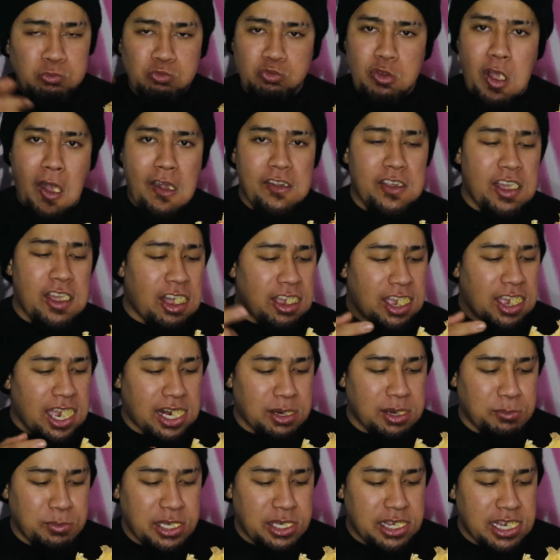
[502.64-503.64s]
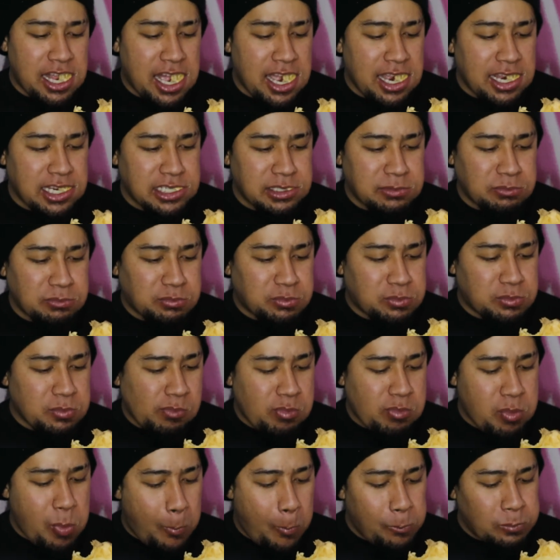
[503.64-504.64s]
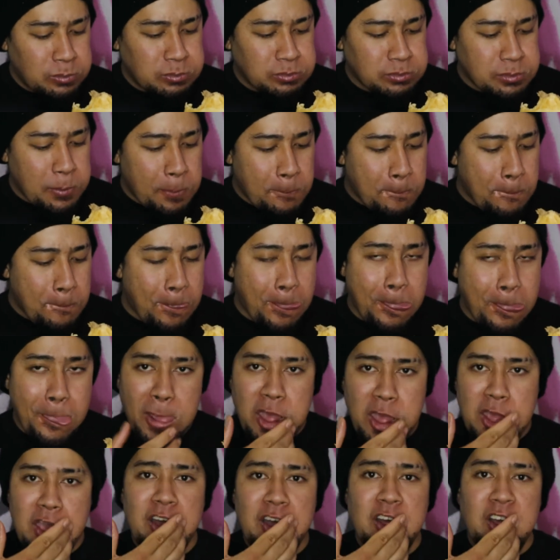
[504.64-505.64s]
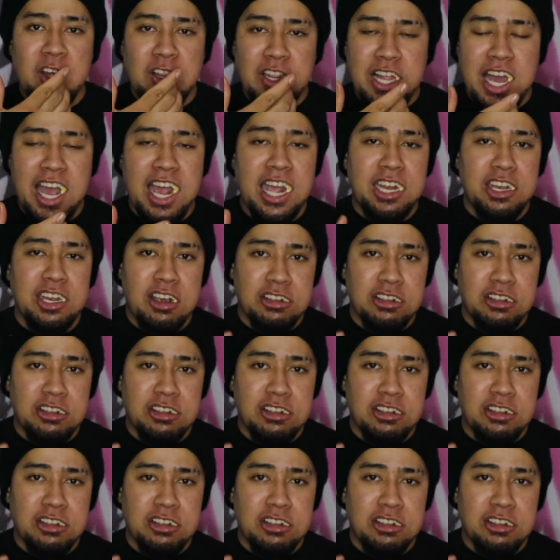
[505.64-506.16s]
Nah, y'all gotta be lying. Y'all are lying.